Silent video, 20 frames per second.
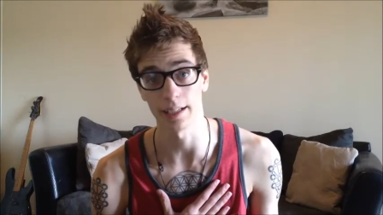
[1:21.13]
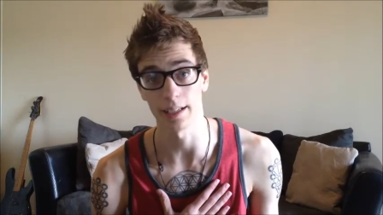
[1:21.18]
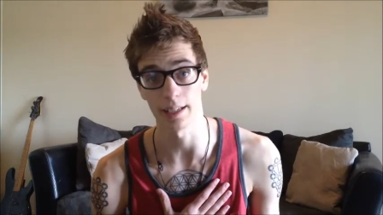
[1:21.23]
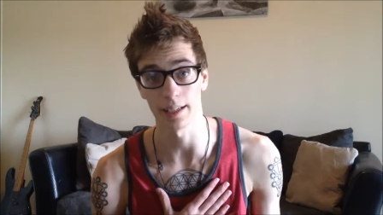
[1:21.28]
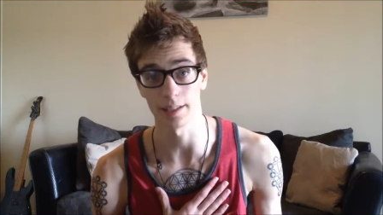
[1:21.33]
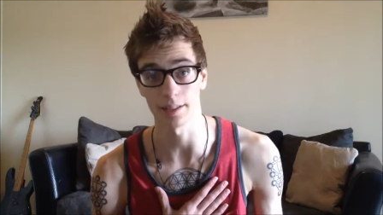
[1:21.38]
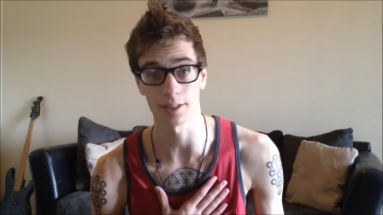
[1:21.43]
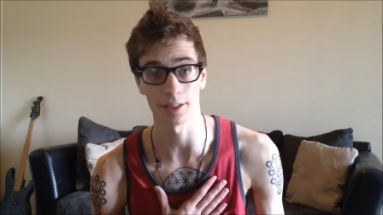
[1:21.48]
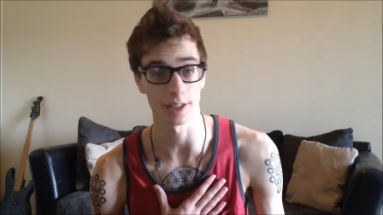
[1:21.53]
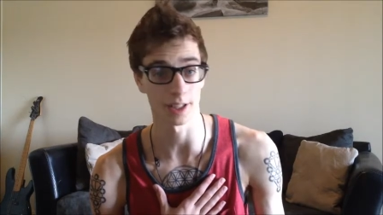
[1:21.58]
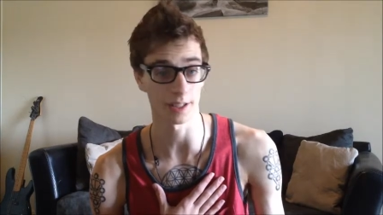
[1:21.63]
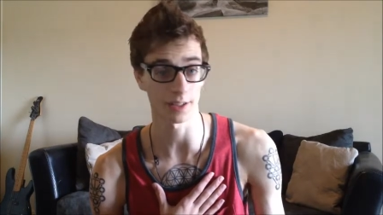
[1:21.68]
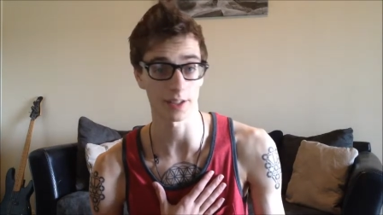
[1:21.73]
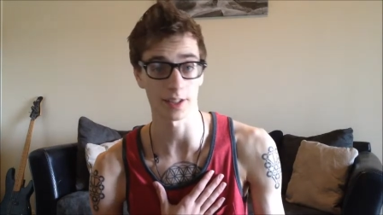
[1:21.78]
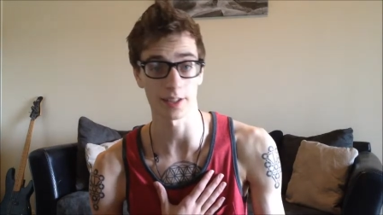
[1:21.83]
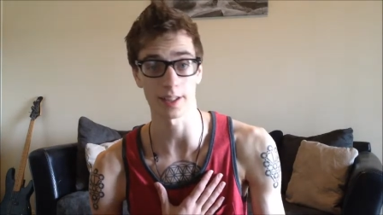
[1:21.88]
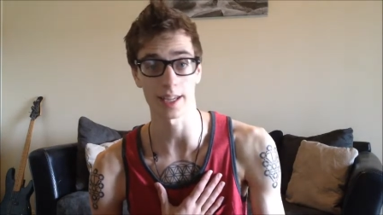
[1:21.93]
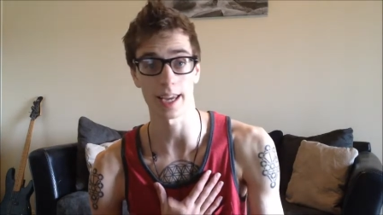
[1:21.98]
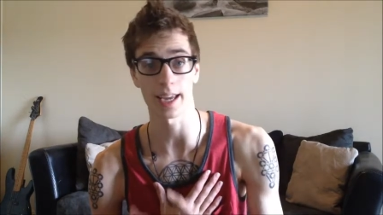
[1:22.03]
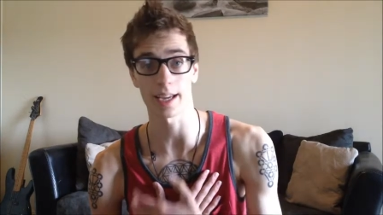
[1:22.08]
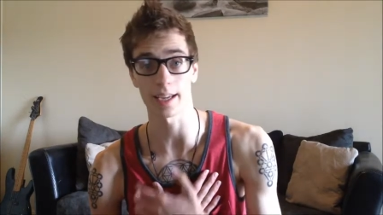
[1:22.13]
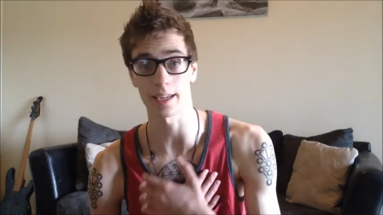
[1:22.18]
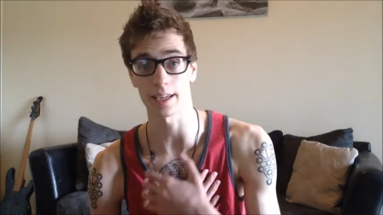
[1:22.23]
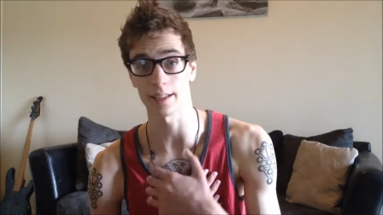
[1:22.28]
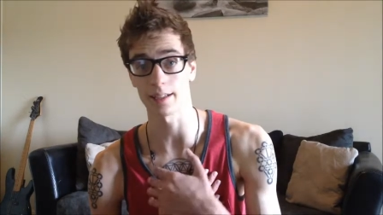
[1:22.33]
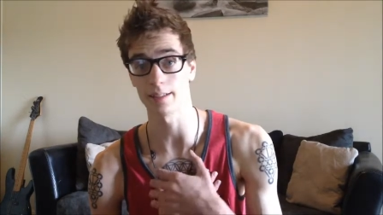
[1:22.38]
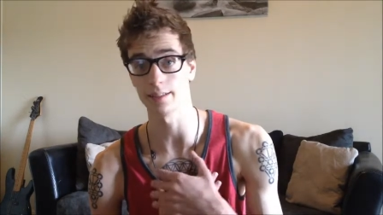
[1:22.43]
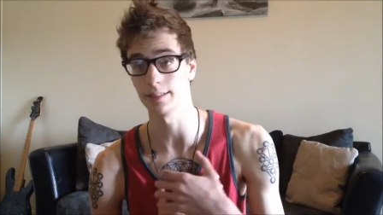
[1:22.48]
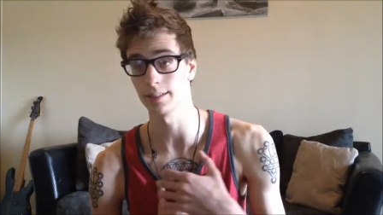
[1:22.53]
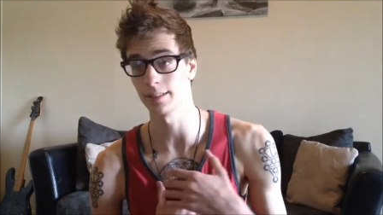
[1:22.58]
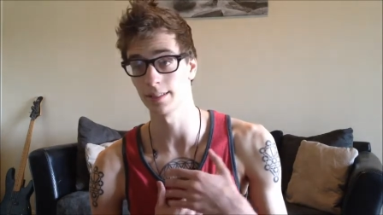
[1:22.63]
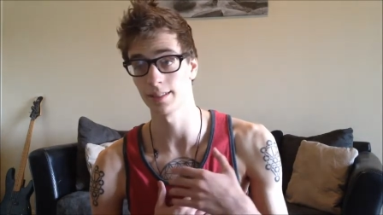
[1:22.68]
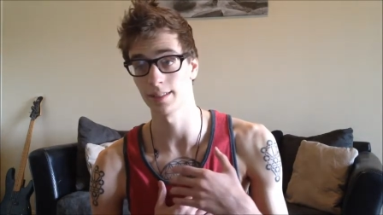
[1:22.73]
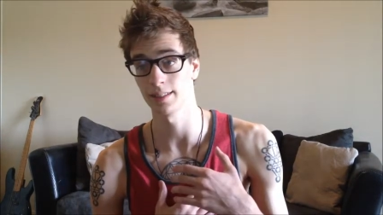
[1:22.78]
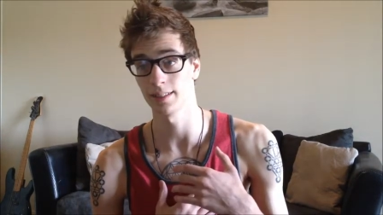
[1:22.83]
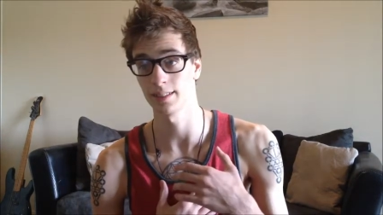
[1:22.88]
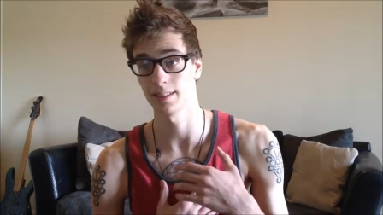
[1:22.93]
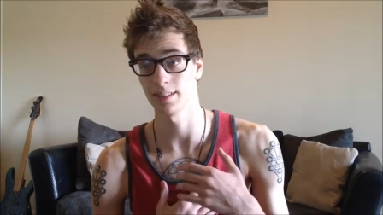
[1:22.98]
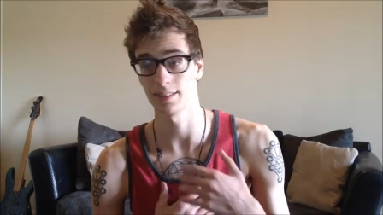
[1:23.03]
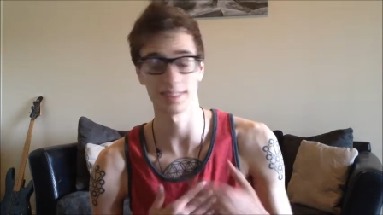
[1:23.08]
is just to take it,
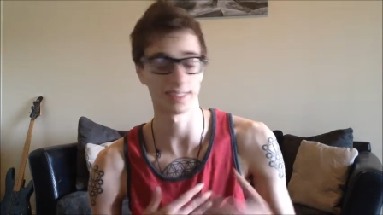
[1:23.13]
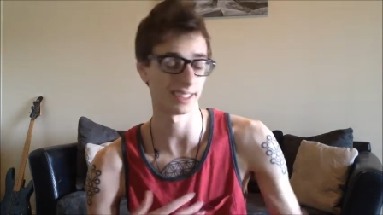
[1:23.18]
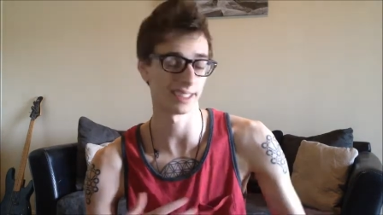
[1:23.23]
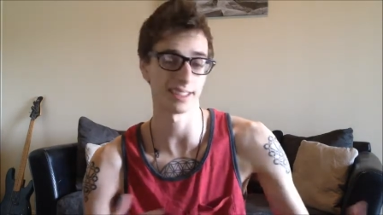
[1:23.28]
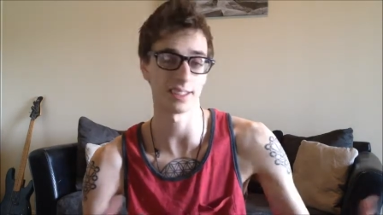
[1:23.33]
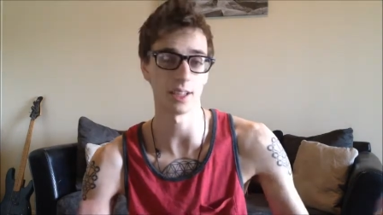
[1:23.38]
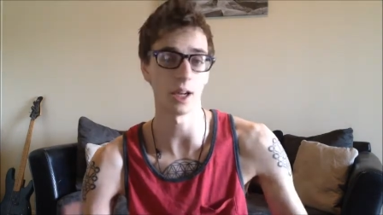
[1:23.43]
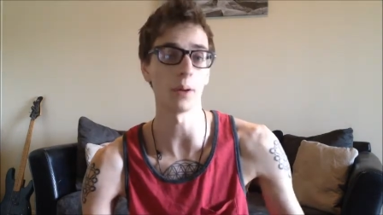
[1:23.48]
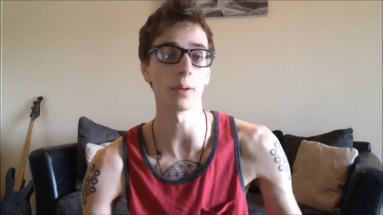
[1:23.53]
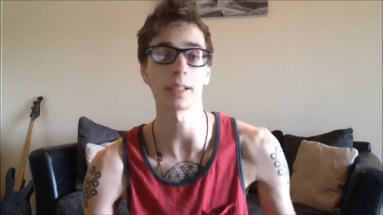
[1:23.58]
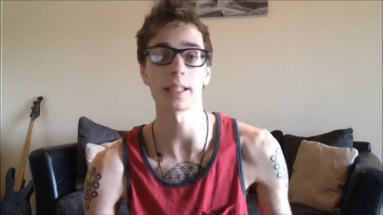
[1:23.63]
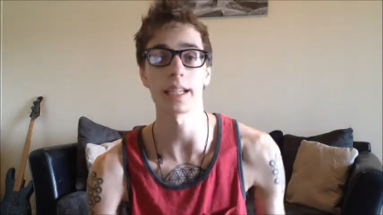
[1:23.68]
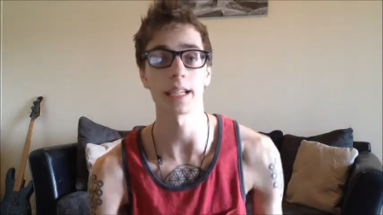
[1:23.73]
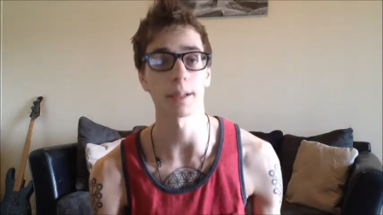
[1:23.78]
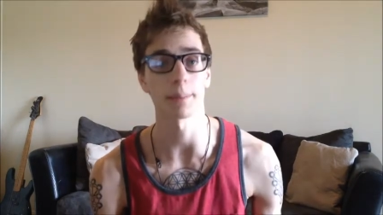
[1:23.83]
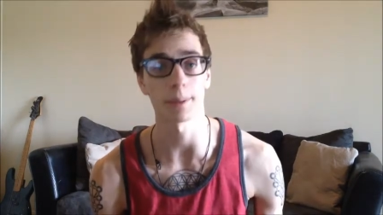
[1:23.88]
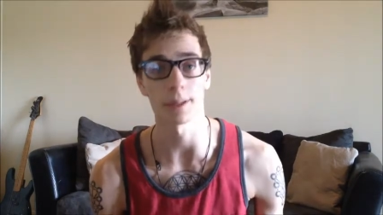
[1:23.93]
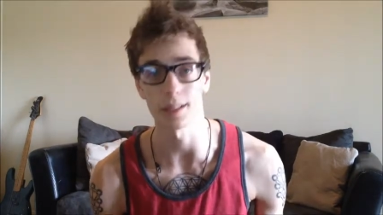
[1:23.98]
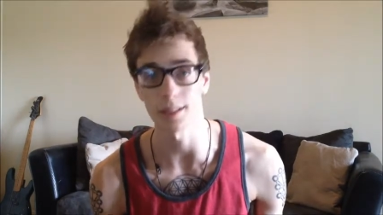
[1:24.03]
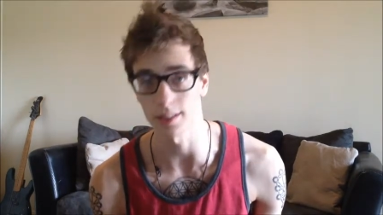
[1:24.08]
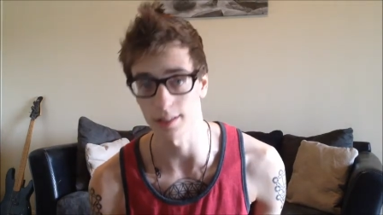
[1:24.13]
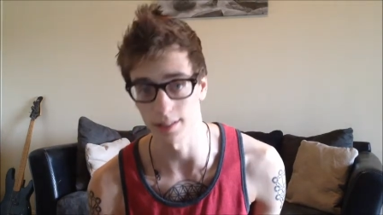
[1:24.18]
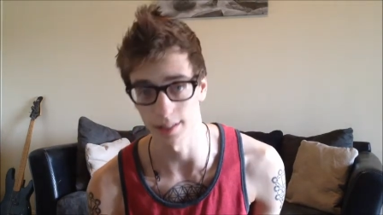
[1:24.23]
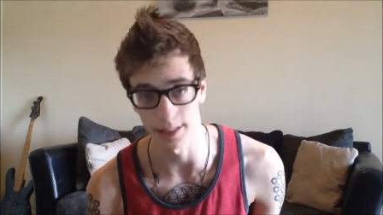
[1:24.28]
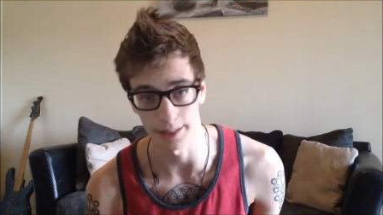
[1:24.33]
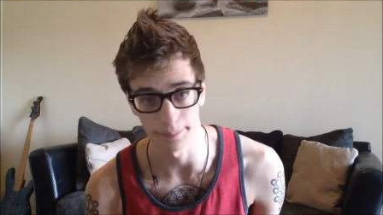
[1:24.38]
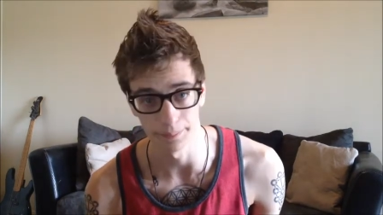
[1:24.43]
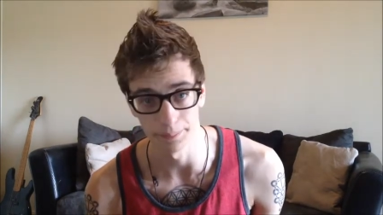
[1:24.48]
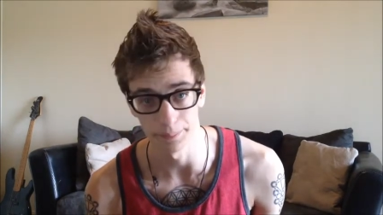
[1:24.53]
just don't take it personally.